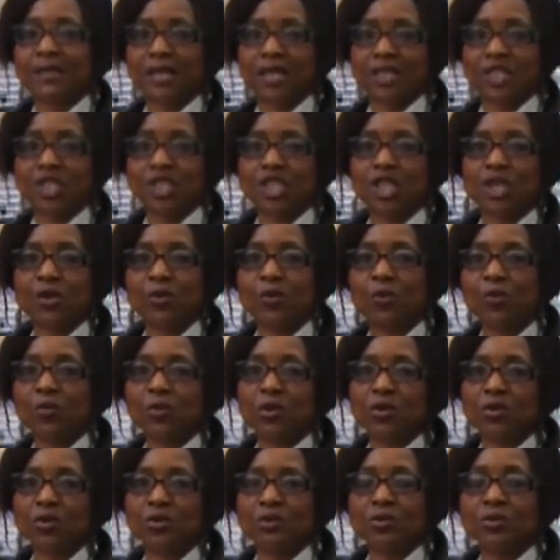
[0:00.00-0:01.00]

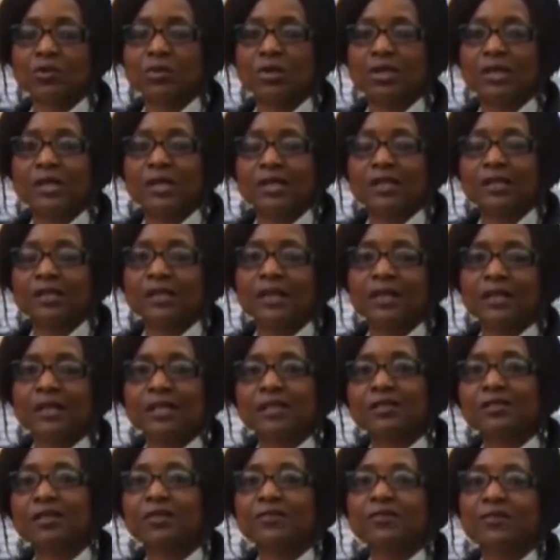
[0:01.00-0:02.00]
Achinewhu-Nworgu,
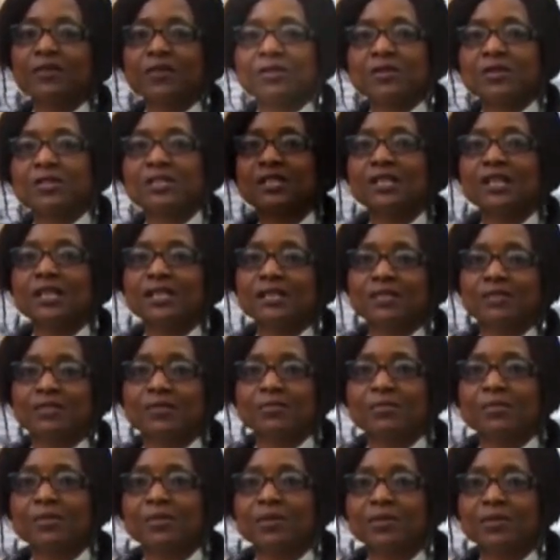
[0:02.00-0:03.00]
Director of Focus Learning
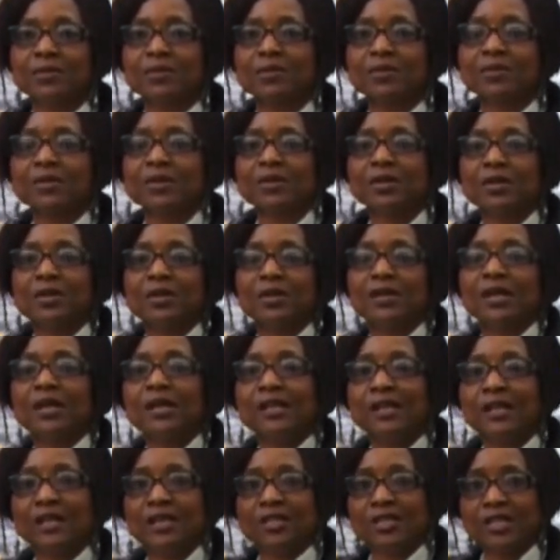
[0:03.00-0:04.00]
Support,
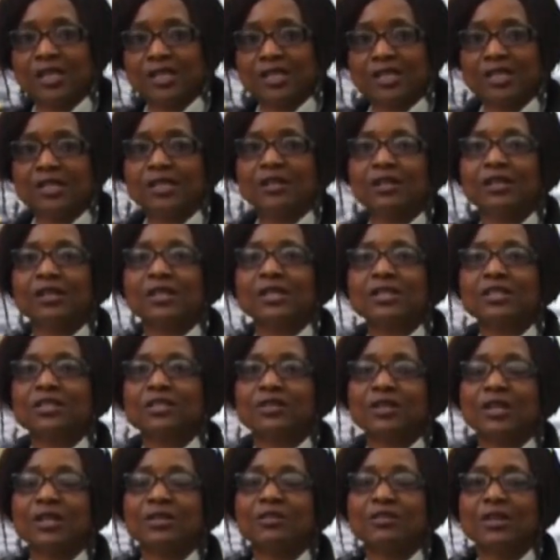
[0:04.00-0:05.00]
a senior
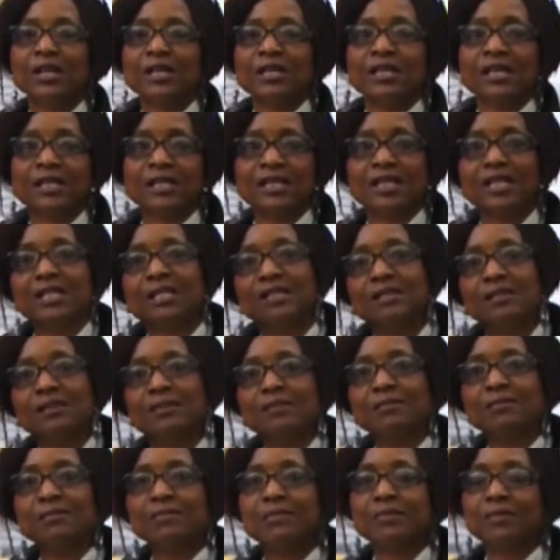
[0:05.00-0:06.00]
lecturer in United
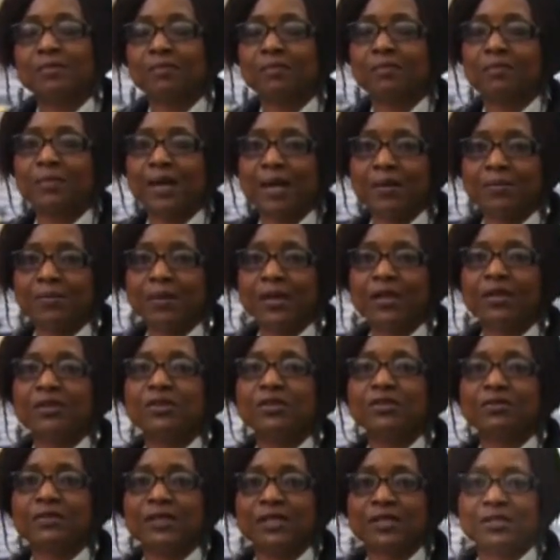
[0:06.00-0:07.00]
Kingdom, Birkbeck
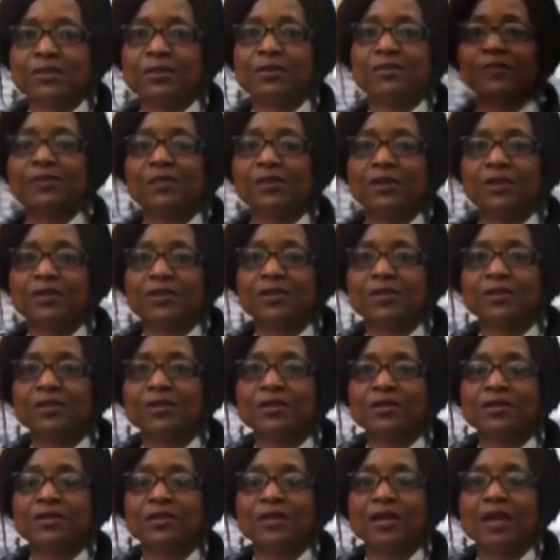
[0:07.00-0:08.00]
University of
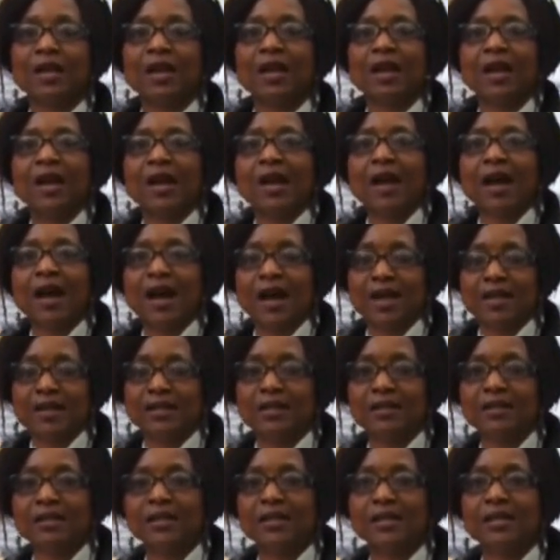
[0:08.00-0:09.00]
London,
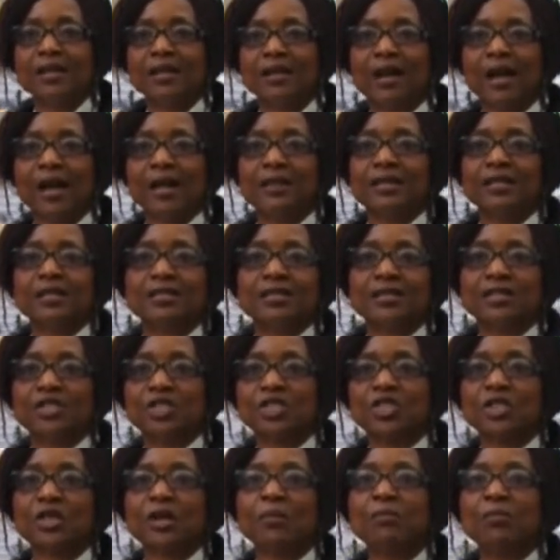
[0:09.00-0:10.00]
and an
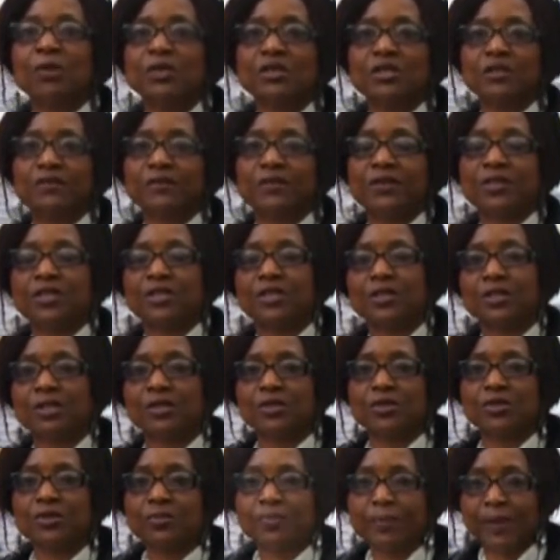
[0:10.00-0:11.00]
international
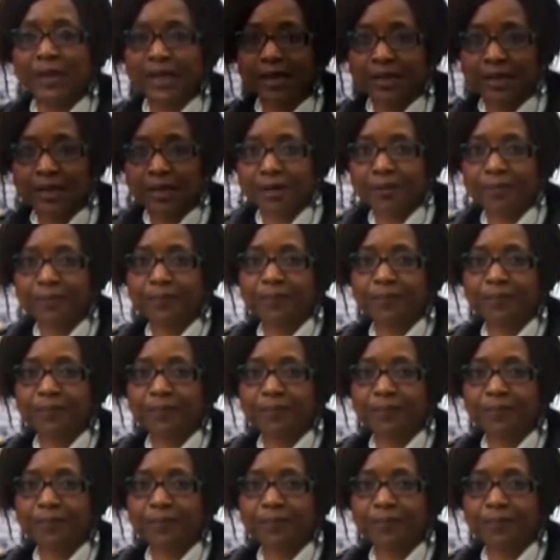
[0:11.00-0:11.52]
motivational speaker.